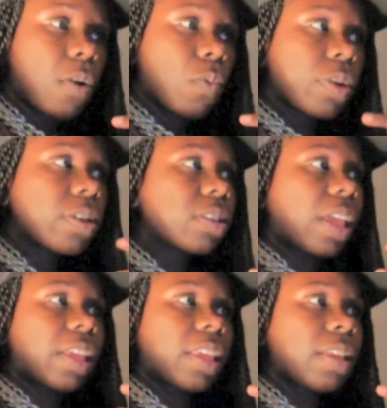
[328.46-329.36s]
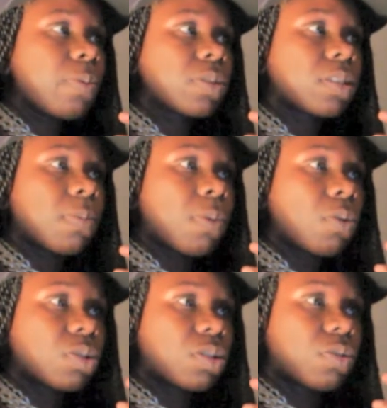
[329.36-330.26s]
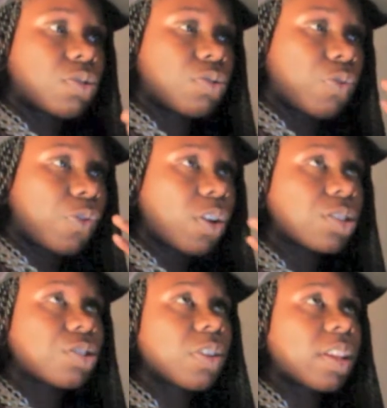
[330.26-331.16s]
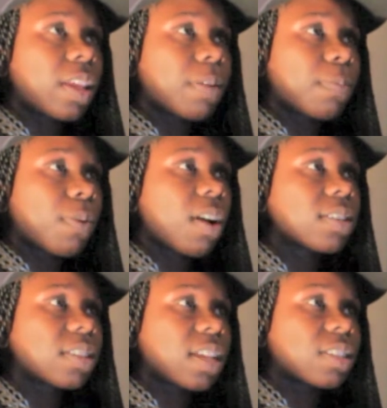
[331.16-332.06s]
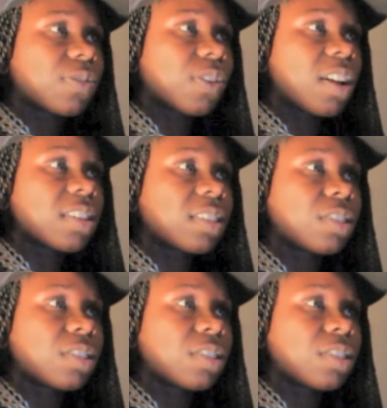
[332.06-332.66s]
It was the most frustrating process for us.